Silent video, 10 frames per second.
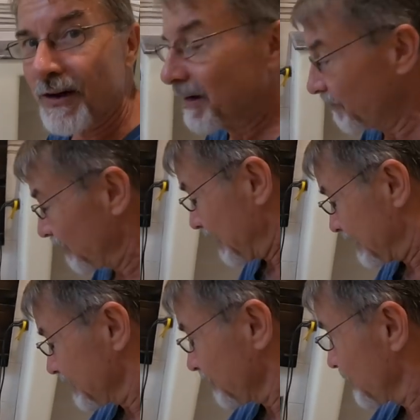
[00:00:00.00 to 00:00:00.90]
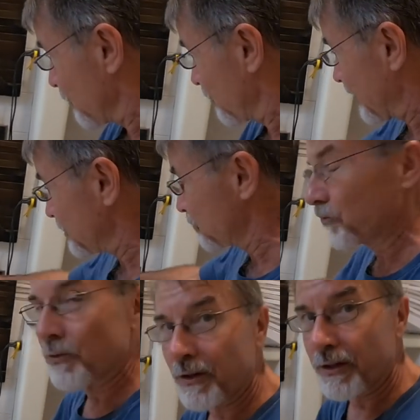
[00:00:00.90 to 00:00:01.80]
enough in so that when I
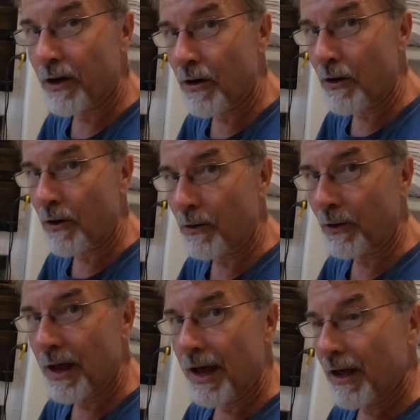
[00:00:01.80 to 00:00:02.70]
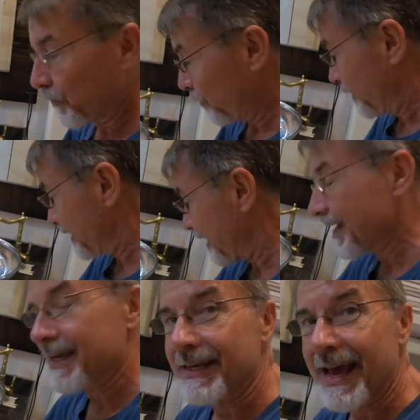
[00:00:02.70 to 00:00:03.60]
drill the hole through it, that I
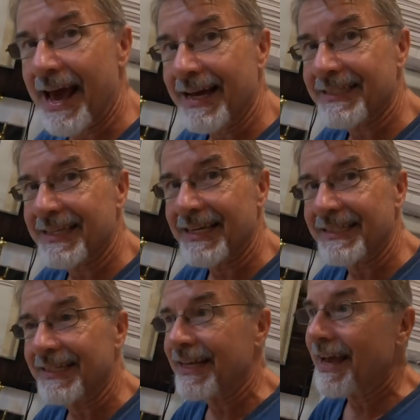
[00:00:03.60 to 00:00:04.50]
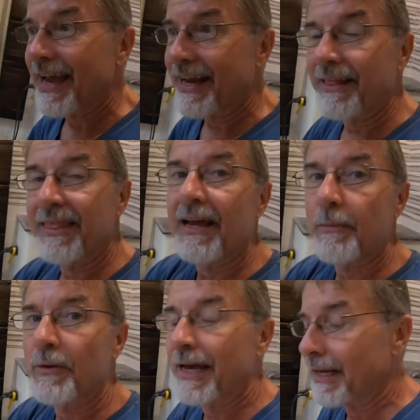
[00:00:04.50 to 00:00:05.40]
can access it. And I think I'm
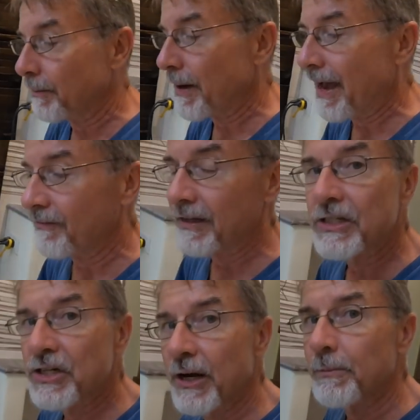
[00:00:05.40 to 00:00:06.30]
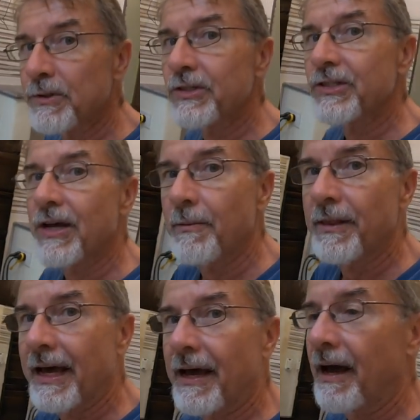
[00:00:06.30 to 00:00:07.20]
going to end up having to chip some of
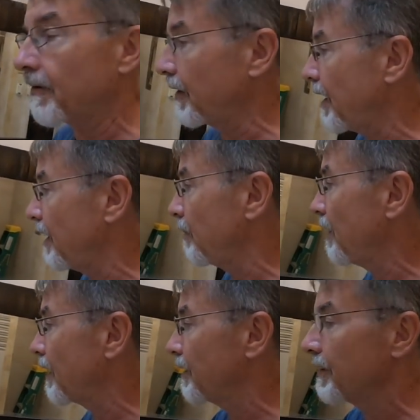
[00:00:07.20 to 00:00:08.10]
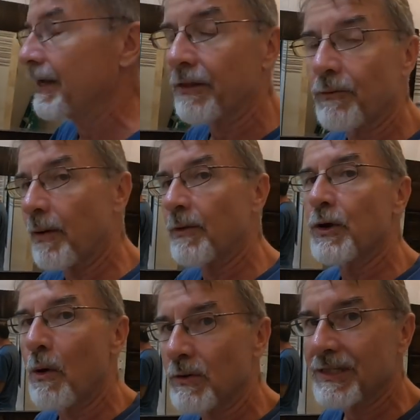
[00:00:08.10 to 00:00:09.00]
that concrete hollow block underneath. Remember,
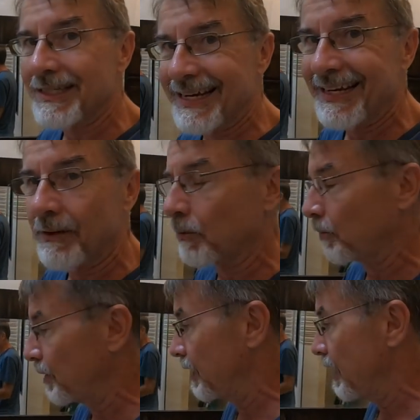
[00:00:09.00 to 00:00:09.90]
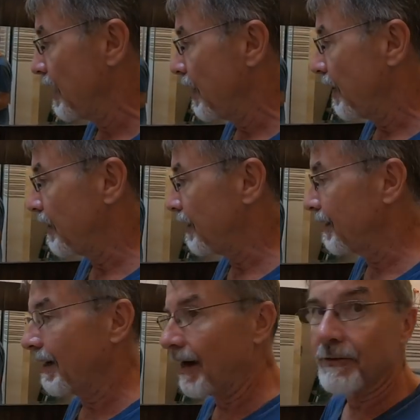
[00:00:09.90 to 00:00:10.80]
you won't see it. It will be
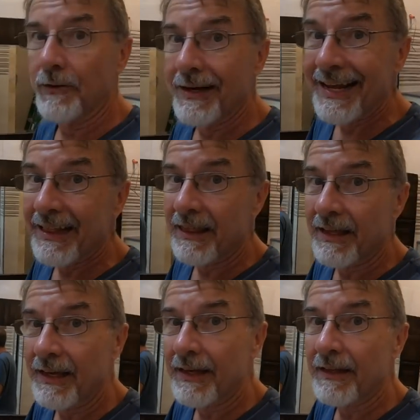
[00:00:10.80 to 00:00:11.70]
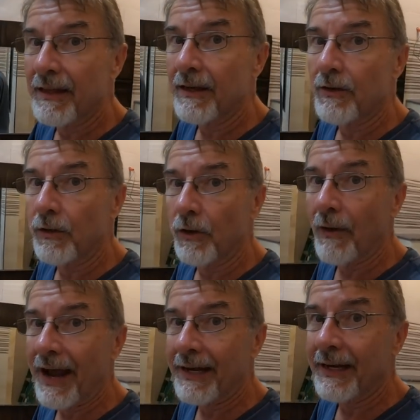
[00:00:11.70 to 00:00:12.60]
uh, underneath the, the, the
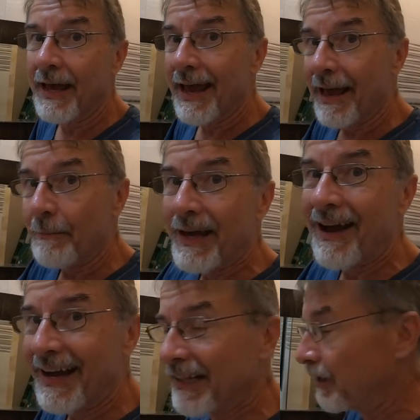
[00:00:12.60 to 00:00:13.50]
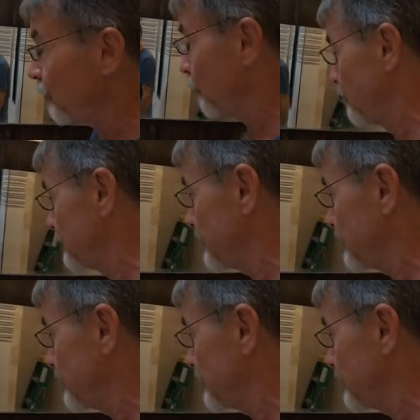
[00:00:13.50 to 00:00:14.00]
granite and behind the doors